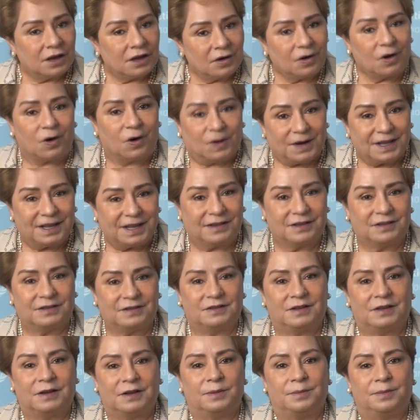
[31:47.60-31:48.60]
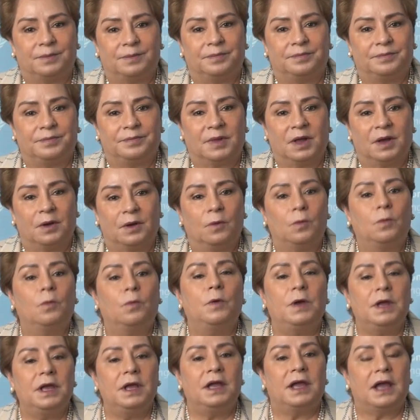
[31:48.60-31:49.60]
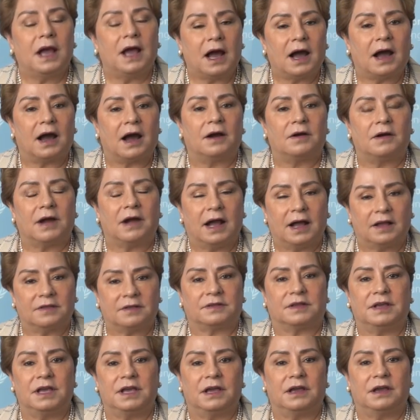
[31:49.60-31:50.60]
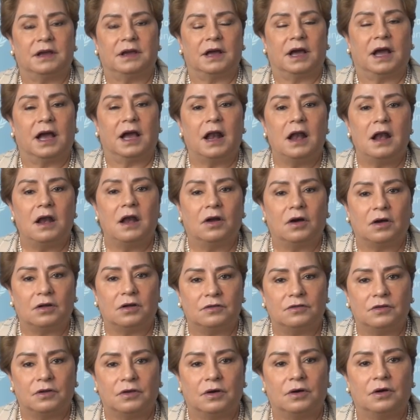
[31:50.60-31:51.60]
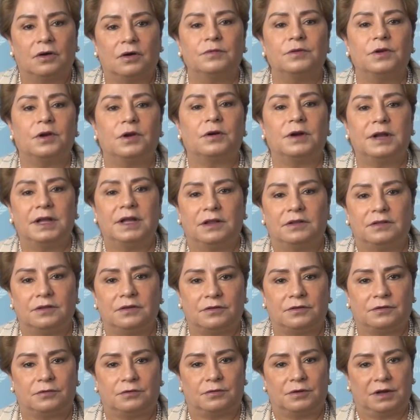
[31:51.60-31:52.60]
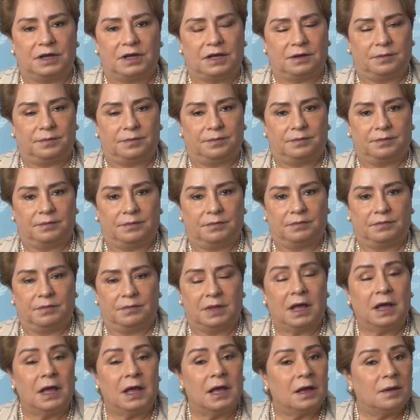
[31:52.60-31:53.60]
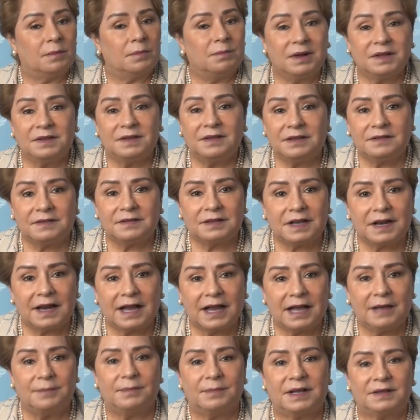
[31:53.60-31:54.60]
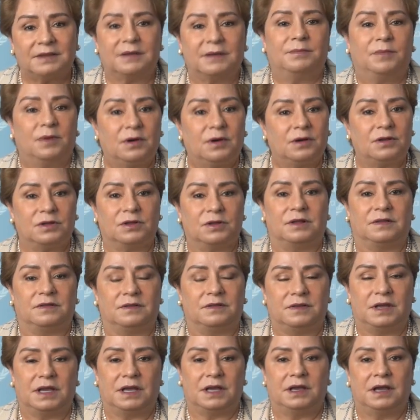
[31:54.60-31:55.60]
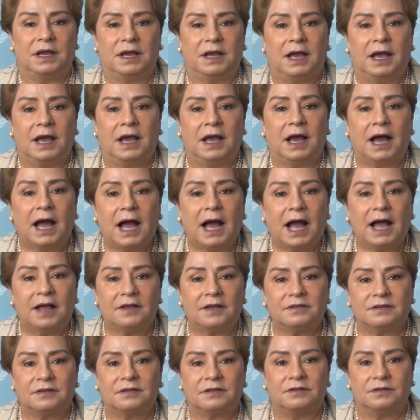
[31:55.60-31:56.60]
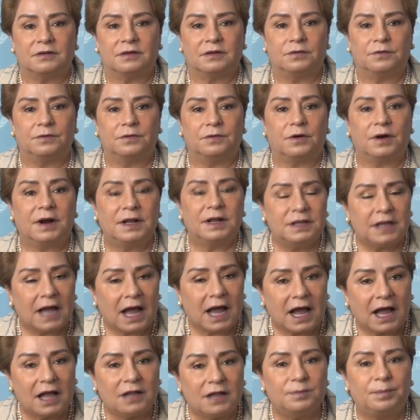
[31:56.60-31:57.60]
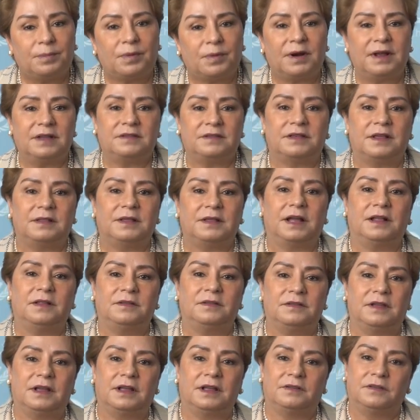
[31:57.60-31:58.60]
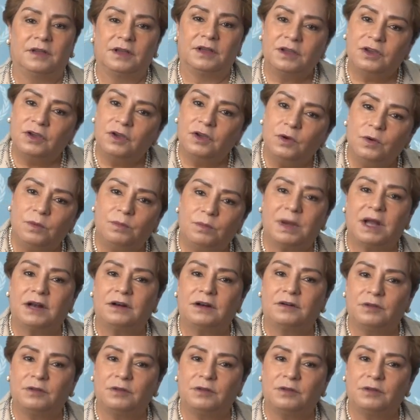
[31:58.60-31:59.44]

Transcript: Colleagues, we are asking a lot of your industry, but this climate emergency asks for an unprecedented human